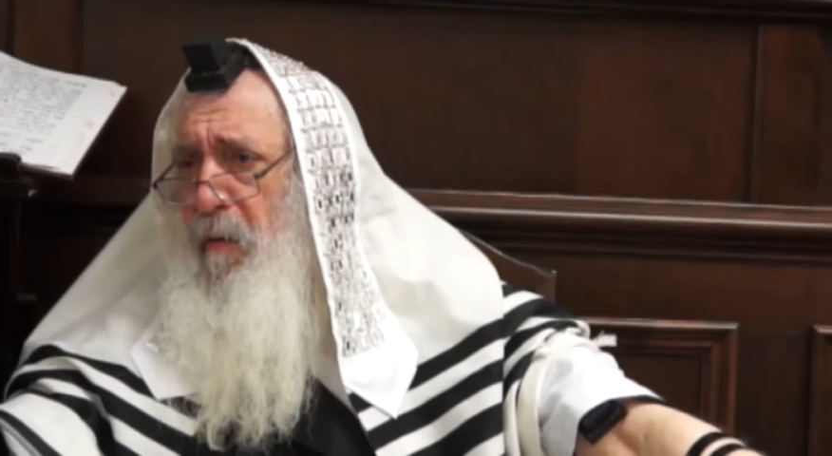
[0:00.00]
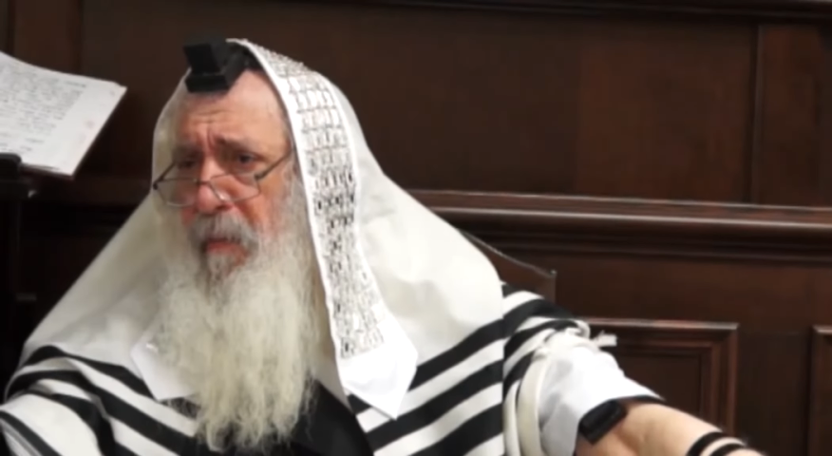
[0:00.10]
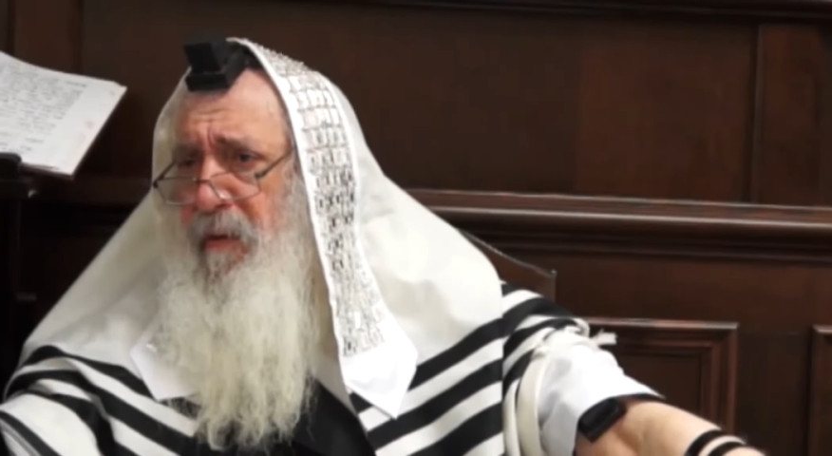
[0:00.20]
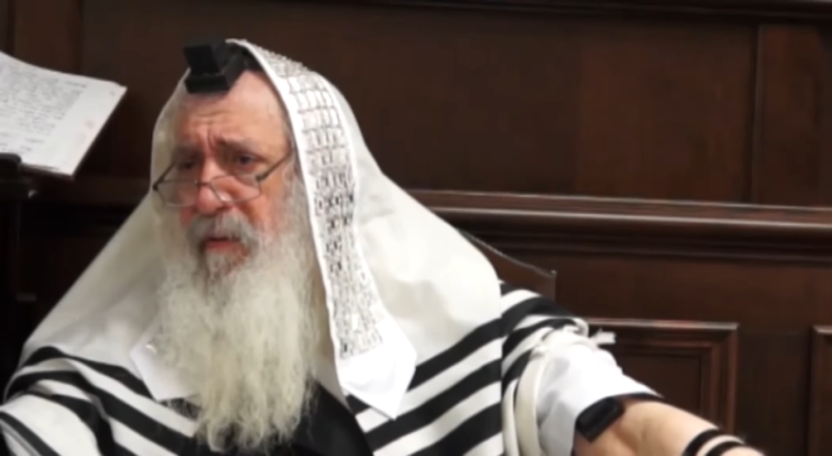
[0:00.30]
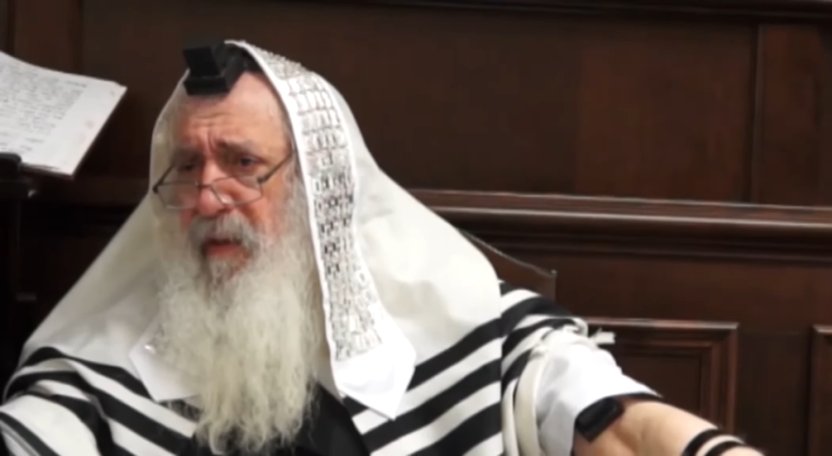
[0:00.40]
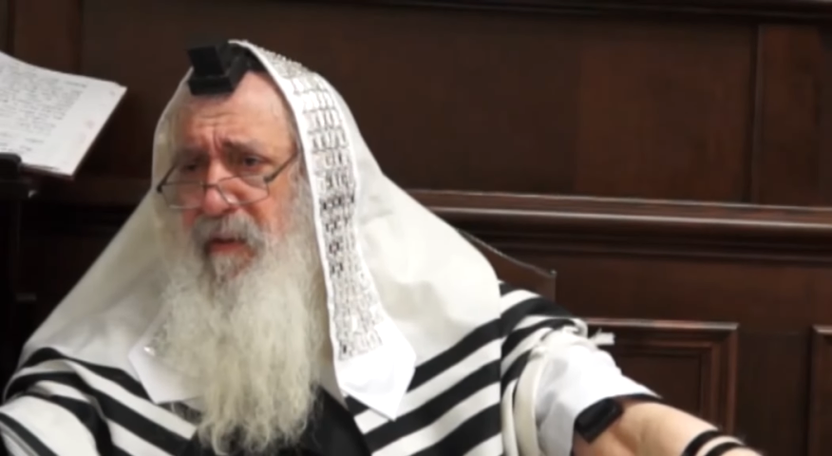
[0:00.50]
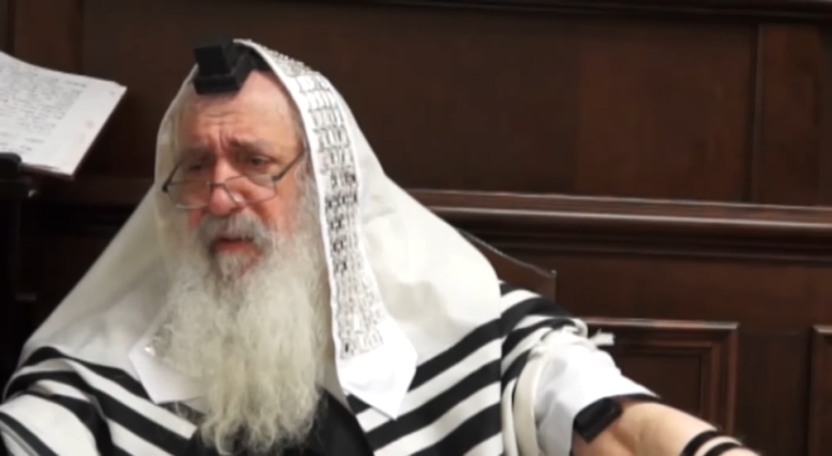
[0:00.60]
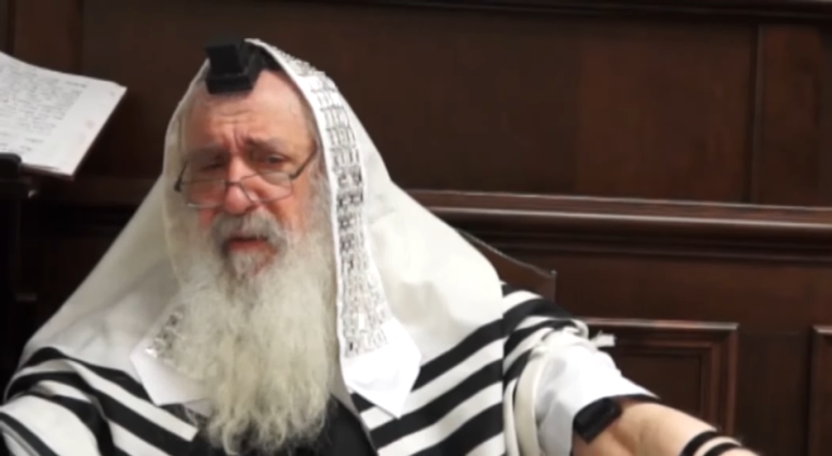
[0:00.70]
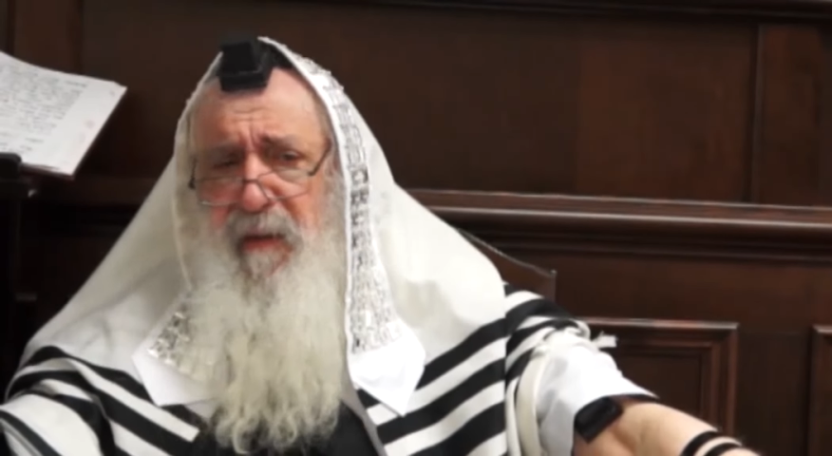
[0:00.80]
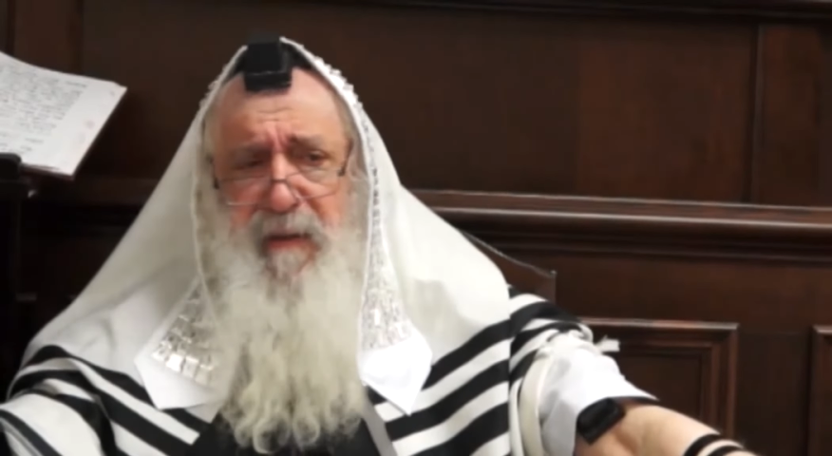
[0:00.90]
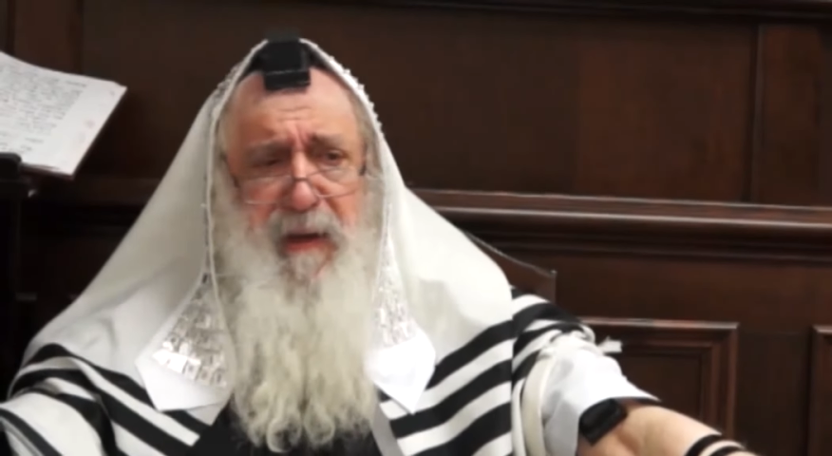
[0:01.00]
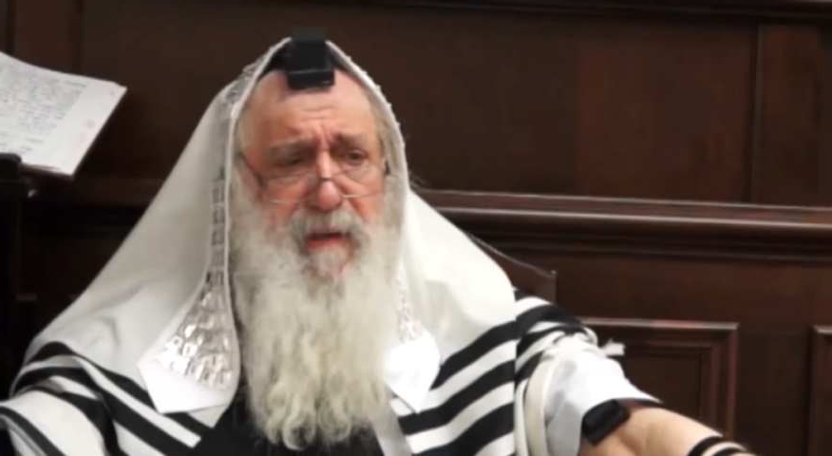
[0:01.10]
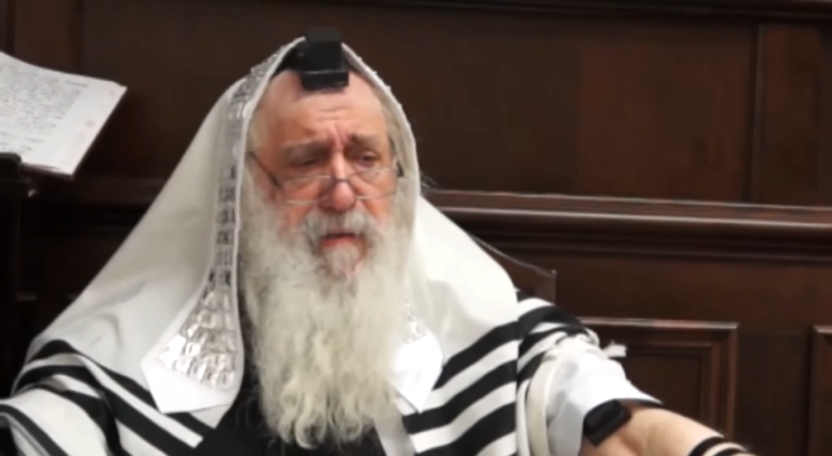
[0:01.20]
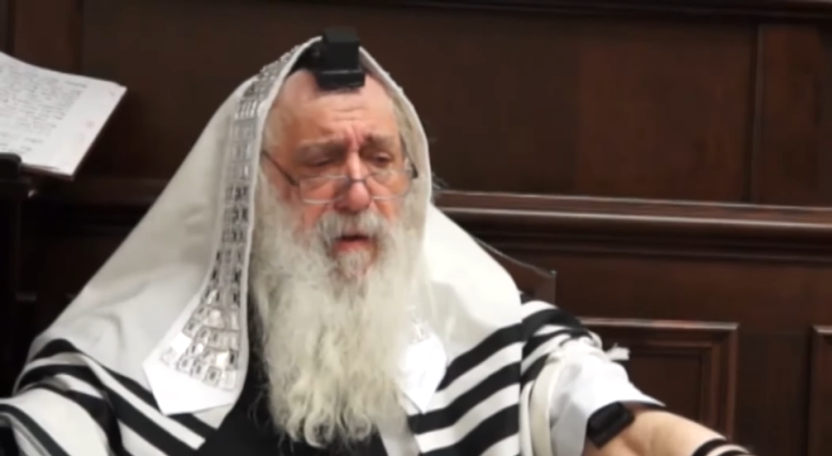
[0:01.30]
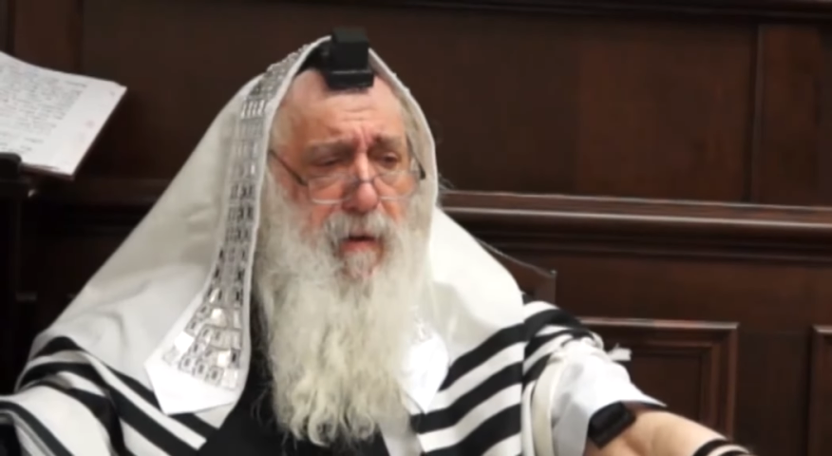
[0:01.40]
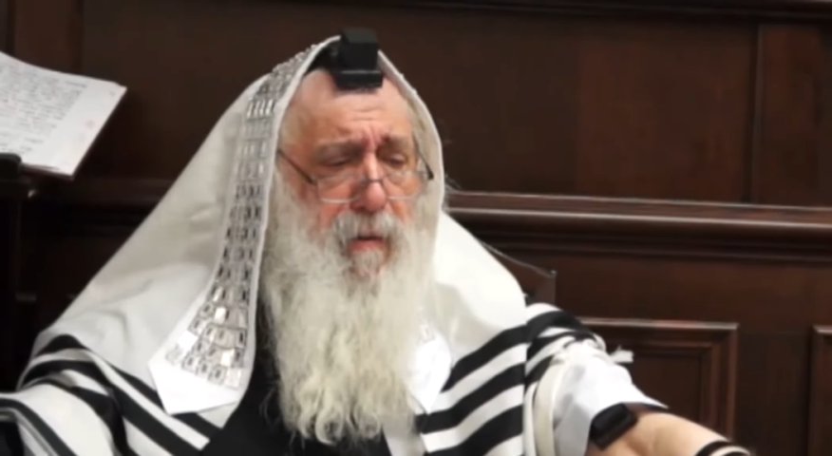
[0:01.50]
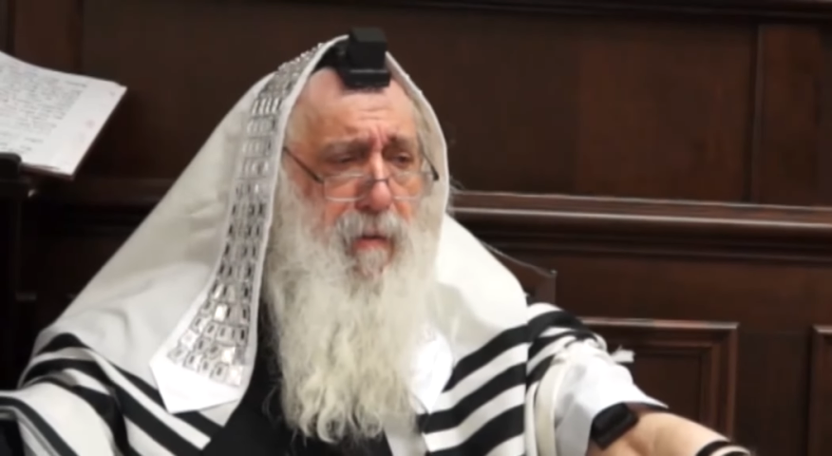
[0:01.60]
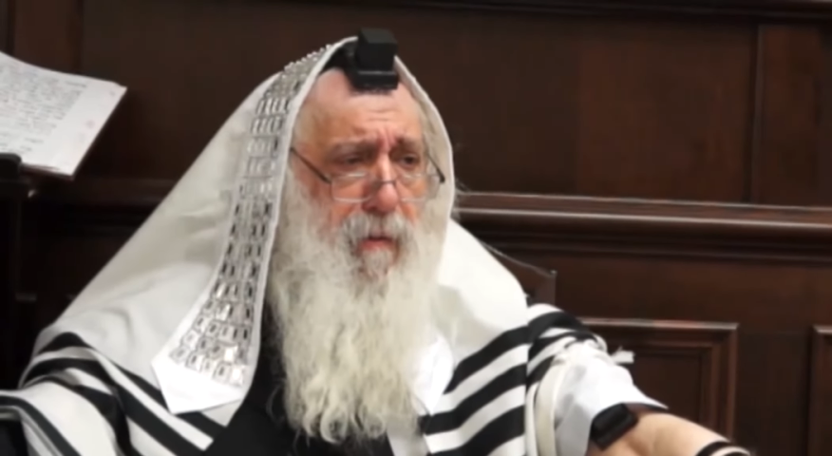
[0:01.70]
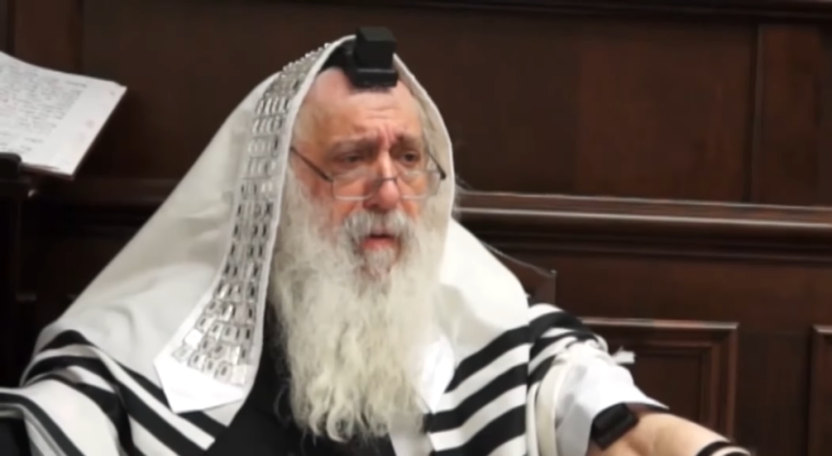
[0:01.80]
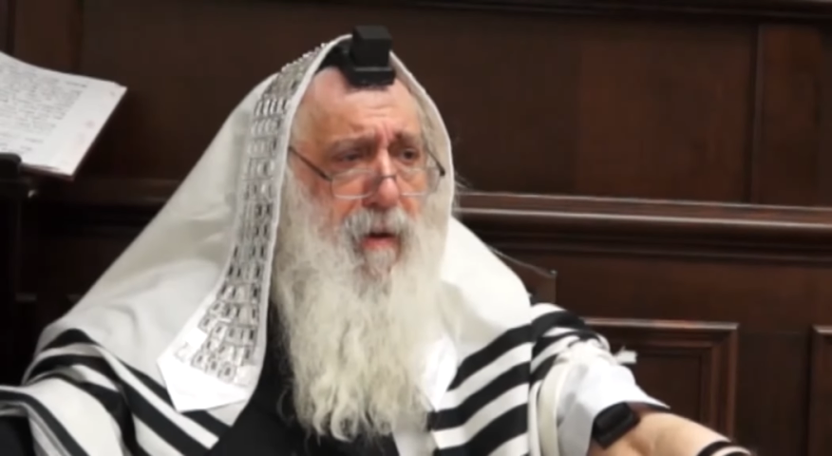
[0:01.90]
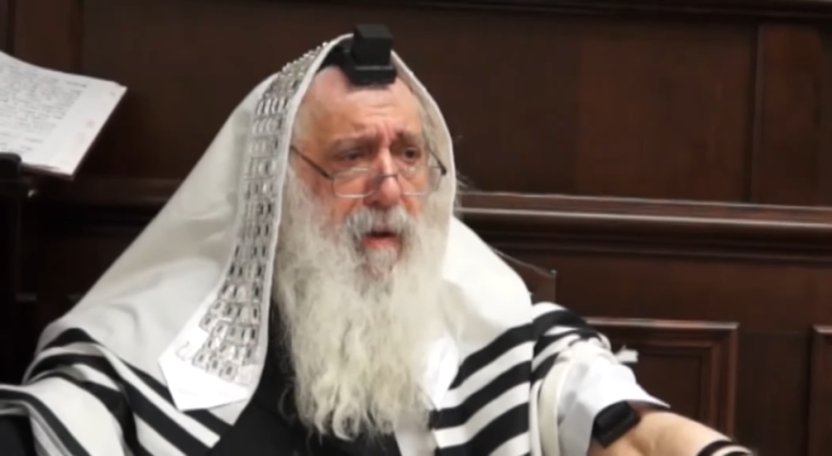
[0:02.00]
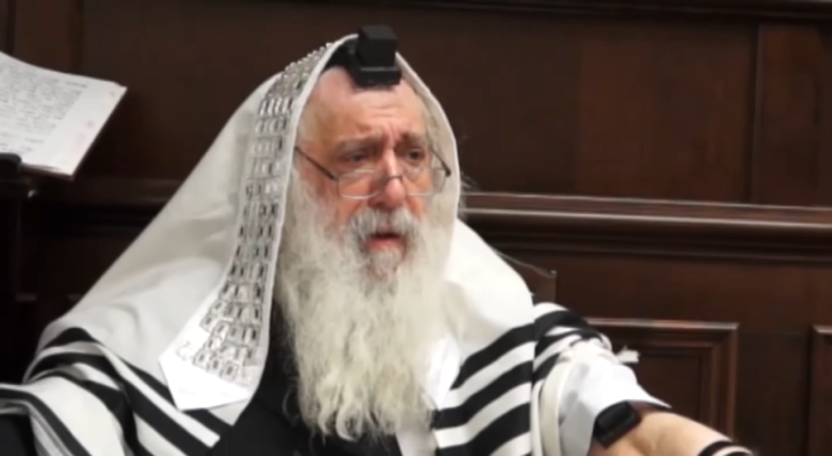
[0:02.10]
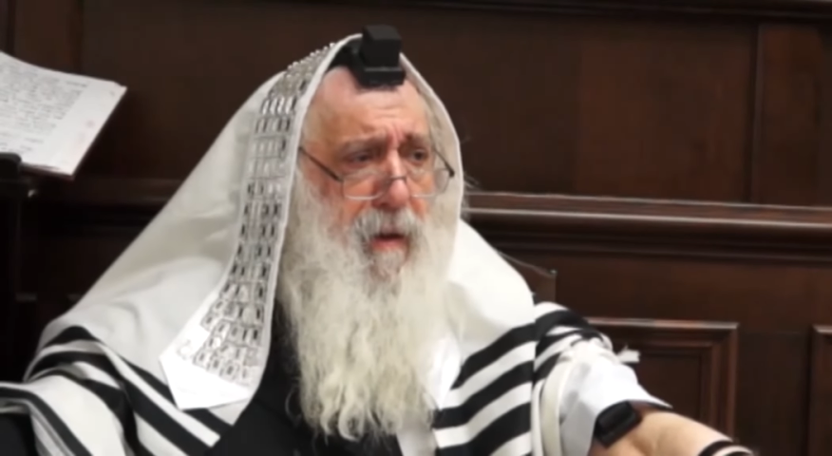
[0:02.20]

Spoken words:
but in that city there is no,